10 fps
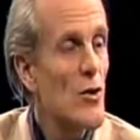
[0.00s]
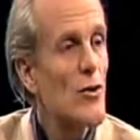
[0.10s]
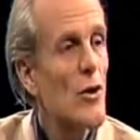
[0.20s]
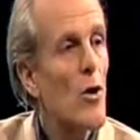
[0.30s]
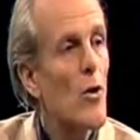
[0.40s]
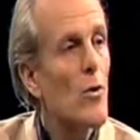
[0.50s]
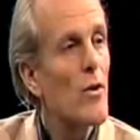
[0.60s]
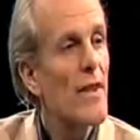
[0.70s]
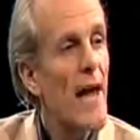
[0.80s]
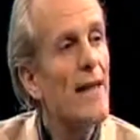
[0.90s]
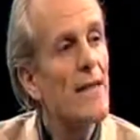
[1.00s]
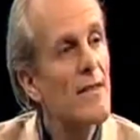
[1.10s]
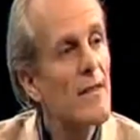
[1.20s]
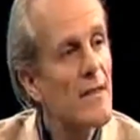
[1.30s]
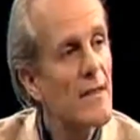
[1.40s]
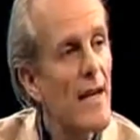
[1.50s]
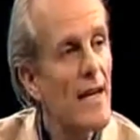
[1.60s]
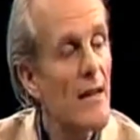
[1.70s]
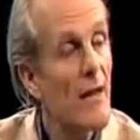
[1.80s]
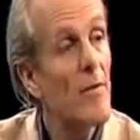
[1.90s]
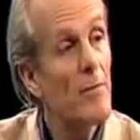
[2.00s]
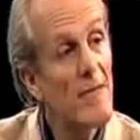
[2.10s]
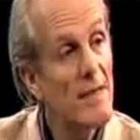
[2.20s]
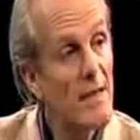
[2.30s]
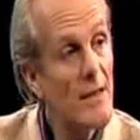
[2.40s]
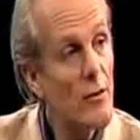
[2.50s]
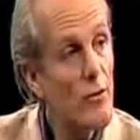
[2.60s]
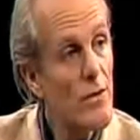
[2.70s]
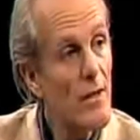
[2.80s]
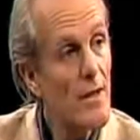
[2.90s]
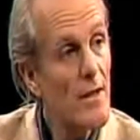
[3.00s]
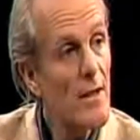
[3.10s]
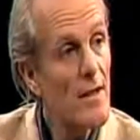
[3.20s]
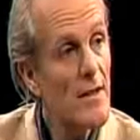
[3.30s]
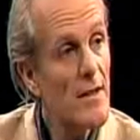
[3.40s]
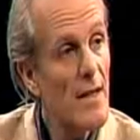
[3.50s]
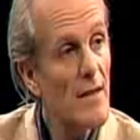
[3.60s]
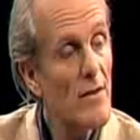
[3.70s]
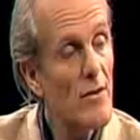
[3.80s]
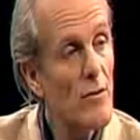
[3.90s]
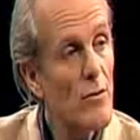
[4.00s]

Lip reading: So that is the state of a mystic, you're saying, in a sense.